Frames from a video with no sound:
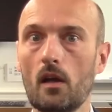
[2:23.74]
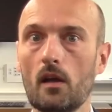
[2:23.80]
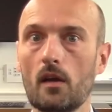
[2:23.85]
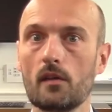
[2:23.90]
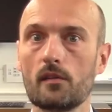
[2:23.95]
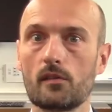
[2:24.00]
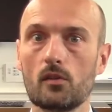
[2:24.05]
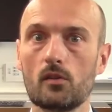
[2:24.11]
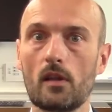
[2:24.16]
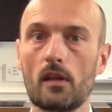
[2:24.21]

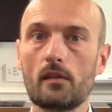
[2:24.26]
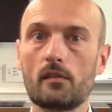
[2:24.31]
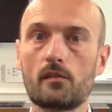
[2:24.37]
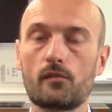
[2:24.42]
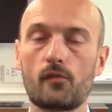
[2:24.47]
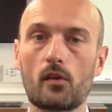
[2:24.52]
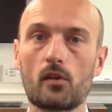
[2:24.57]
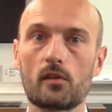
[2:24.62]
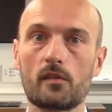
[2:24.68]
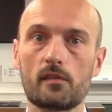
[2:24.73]
So let's
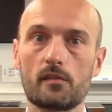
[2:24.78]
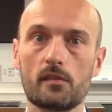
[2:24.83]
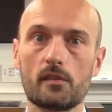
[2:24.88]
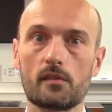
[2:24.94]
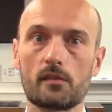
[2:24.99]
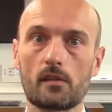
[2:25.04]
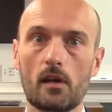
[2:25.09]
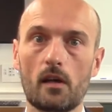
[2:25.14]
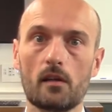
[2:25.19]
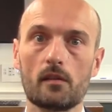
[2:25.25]
first
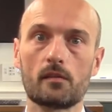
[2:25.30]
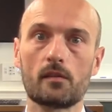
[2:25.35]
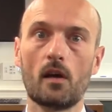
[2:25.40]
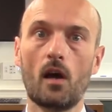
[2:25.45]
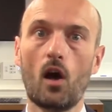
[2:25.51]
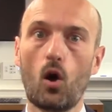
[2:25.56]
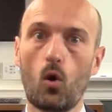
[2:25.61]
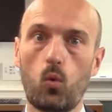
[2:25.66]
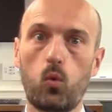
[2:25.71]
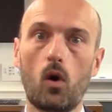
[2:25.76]
discuss
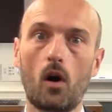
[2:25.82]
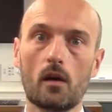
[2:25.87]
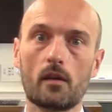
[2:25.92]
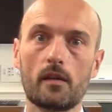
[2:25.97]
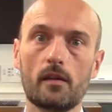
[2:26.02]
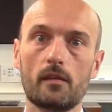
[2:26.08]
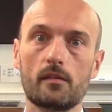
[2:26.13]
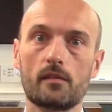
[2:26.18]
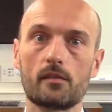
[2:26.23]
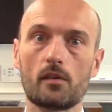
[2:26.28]
what
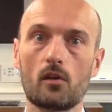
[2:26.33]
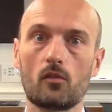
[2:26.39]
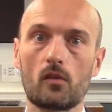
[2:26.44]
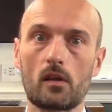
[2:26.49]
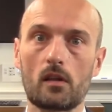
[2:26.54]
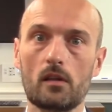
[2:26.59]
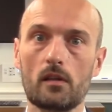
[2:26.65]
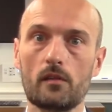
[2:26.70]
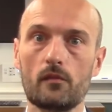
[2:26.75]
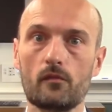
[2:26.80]

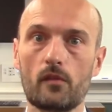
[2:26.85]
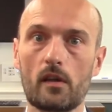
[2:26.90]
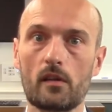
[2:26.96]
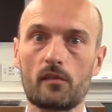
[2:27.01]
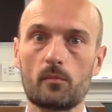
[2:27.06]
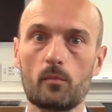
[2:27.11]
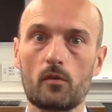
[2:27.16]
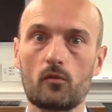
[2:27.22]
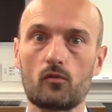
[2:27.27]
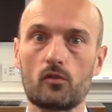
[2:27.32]
historical
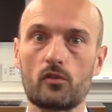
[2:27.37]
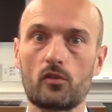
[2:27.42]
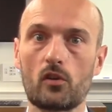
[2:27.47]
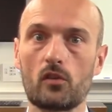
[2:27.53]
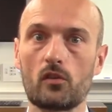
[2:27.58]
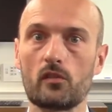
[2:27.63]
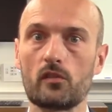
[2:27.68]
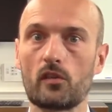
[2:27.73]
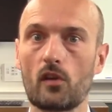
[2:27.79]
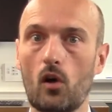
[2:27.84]
investment
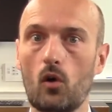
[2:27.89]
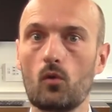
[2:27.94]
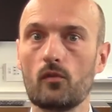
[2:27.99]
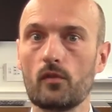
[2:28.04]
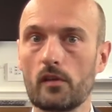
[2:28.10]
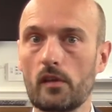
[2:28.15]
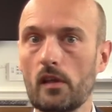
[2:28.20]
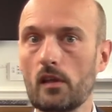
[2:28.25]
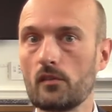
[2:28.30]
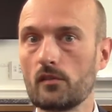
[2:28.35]
returns over
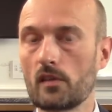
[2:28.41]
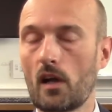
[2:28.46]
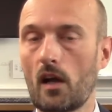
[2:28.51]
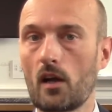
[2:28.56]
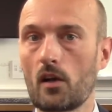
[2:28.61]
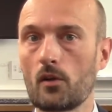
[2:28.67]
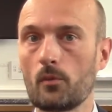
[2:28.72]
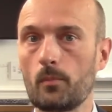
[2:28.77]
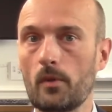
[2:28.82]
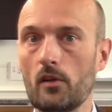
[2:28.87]
the
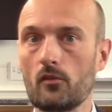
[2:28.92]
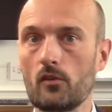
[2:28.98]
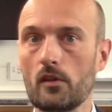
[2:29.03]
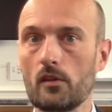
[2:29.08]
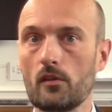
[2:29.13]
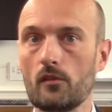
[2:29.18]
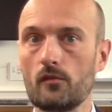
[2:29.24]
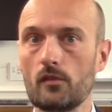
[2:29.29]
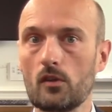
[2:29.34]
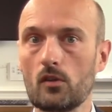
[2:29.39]
entire period
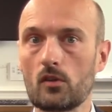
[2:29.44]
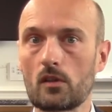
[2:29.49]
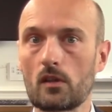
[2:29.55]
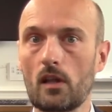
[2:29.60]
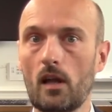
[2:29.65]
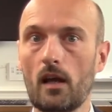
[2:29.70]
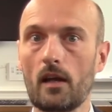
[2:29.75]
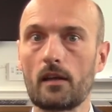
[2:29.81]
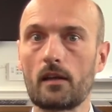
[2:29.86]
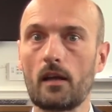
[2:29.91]
have looked
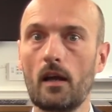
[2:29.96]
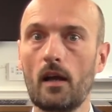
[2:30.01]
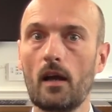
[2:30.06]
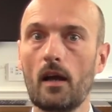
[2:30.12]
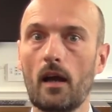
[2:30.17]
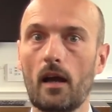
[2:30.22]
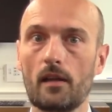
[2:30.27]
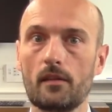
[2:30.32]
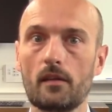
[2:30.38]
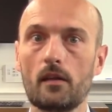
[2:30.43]
like,
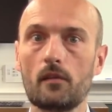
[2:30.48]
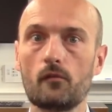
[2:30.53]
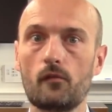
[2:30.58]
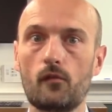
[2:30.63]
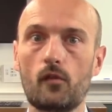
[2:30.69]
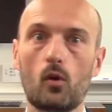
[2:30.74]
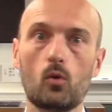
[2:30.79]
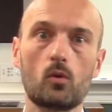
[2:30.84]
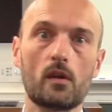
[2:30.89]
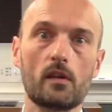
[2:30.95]
and then
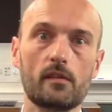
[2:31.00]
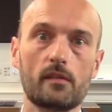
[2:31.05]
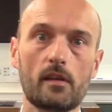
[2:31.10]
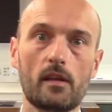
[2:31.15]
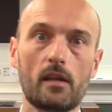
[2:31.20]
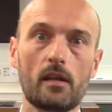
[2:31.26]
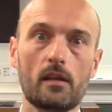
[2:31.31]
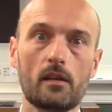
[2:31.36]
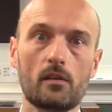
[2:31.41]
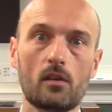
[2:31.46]
focus
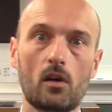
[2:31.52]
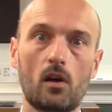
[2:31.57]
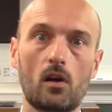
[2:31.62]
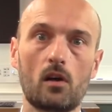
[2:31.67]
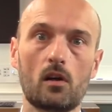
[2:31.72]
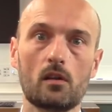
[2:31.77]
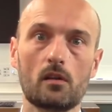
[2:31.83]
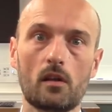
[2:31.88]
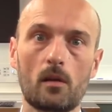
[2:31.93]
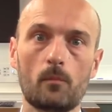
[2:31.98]
in
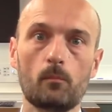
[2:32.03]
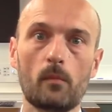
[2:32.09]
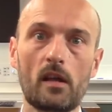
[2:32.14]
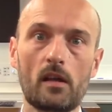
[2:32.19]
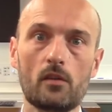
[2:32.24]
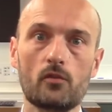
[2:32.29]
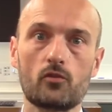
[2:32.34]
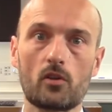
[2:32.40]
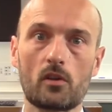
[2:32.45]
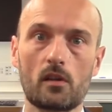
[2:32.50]
on a
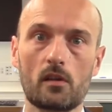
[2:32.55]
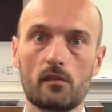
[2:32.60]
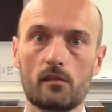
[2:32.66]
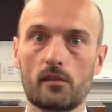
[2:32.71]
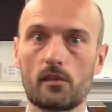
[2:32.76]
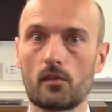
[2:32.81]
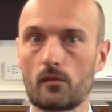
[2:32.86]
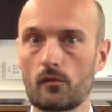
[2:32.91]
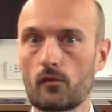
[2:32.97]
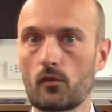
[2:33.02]
major
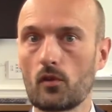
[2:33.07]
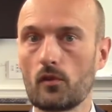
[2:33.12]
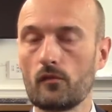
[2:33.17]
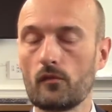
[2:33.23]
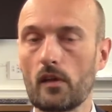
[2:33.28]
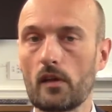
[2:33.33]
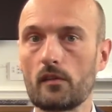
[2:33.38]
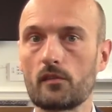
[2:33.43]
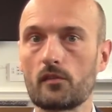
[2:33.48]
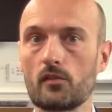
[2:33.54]
concern for
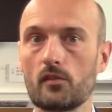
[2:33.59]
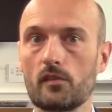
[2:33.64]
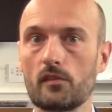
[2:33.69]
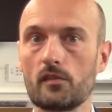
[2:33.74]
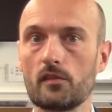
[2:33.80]
investors